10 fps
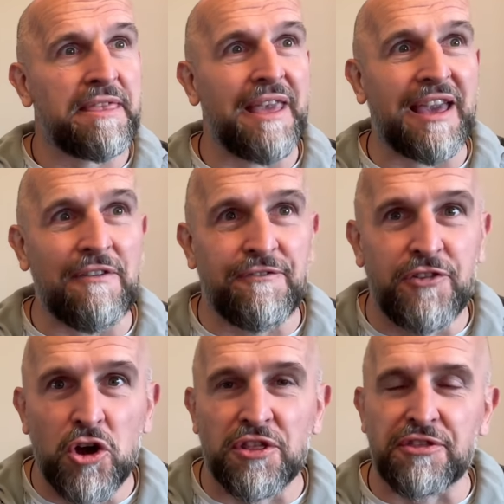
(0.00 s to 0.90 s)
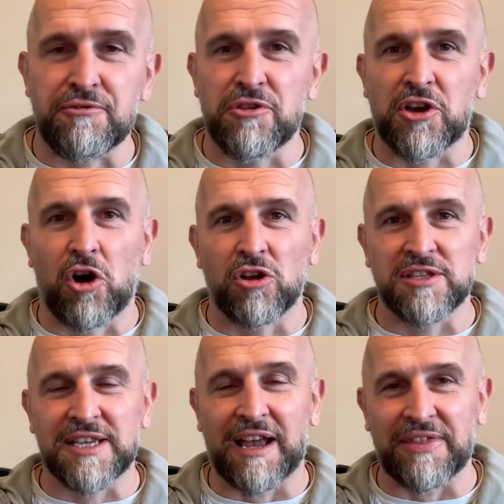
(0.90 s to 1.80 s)
they get further through the
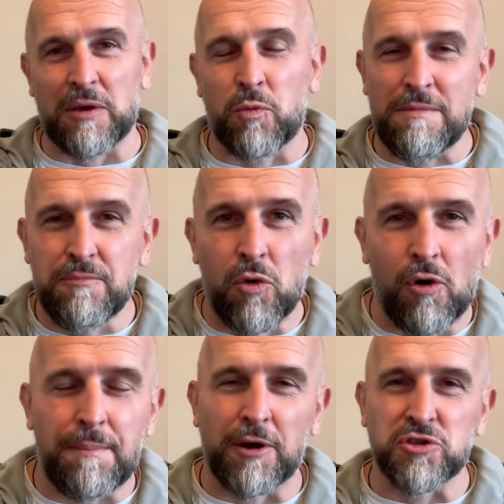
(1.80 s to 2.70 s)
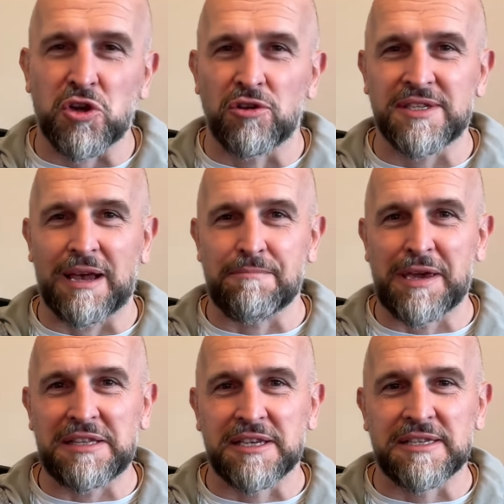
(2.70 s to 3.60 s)
contact. They win more post-contact
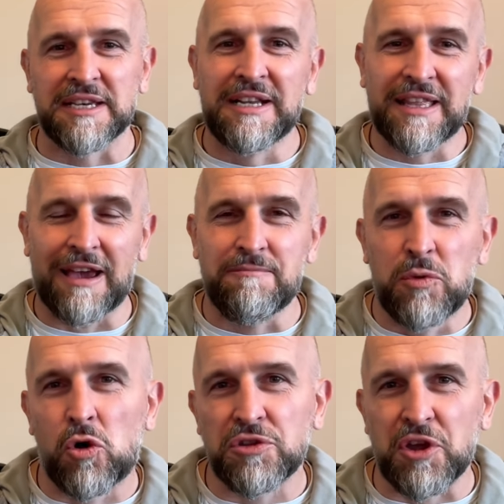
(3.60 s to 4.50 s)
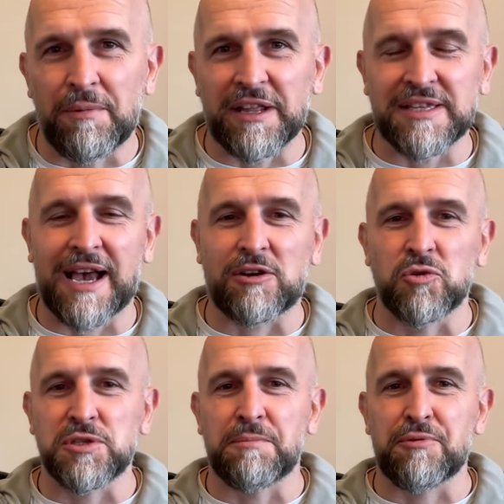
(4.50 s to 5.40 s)
metres. They have more dominant
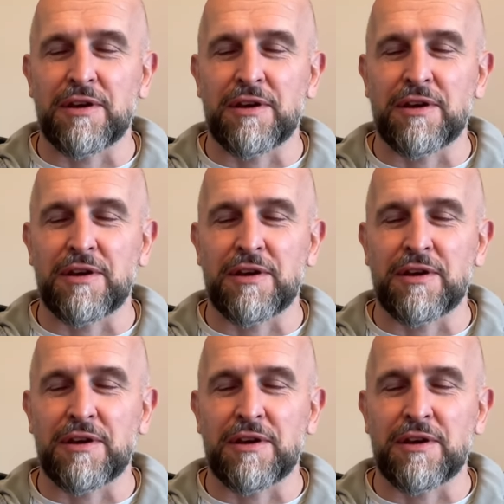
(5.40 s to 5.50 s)
tackles than